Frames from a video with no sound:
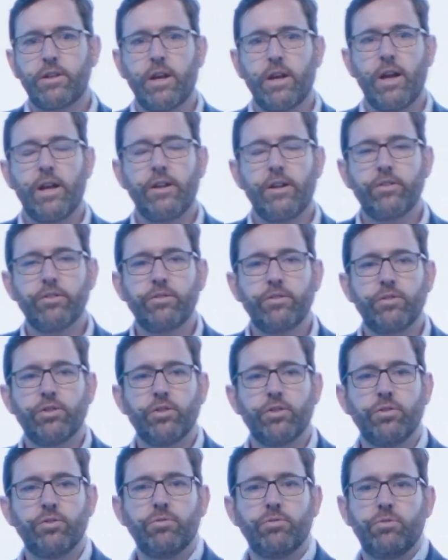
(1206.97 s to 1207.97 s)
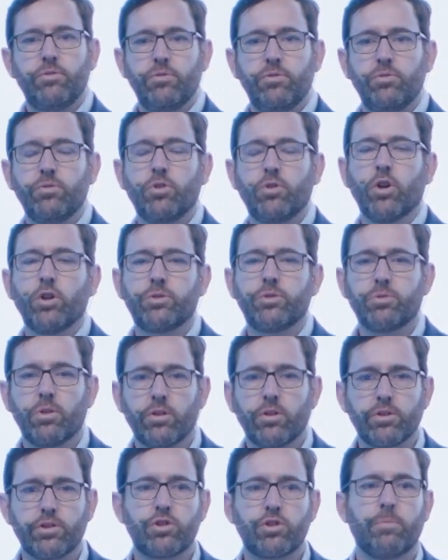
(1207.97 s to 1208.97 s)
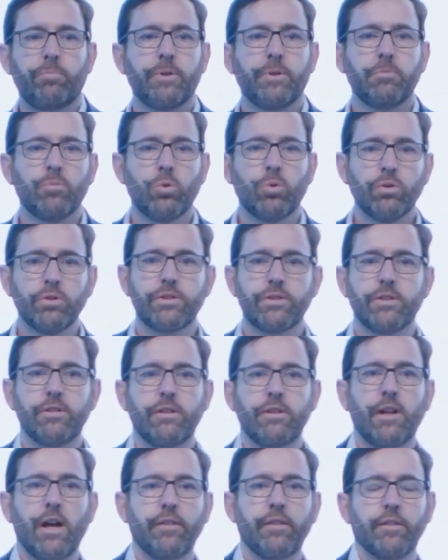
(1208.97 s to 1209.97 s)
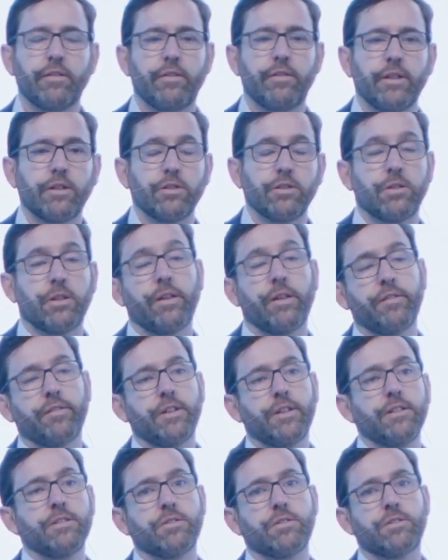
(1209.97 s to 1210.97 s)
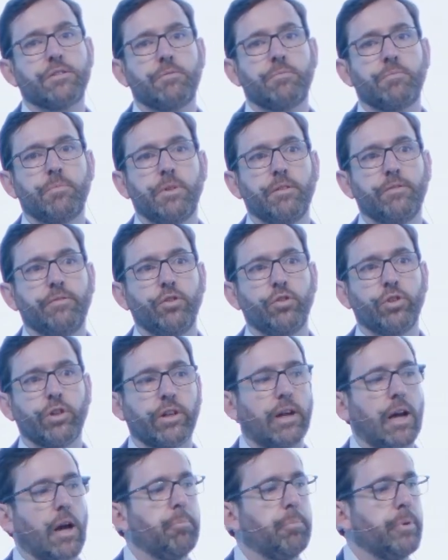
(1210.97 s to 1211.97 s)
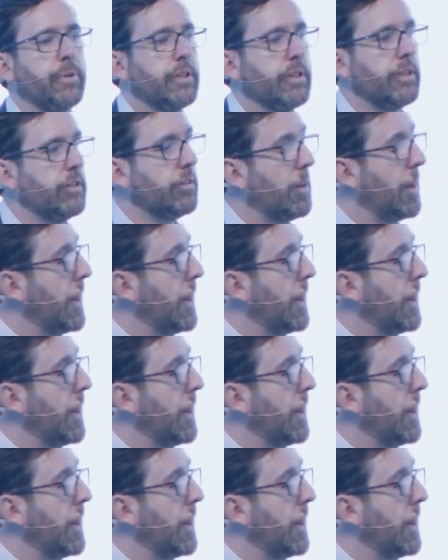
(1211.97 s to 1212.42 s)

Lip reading: and you go to a lot of shopping malls and other things. The other thing is, if you're a company,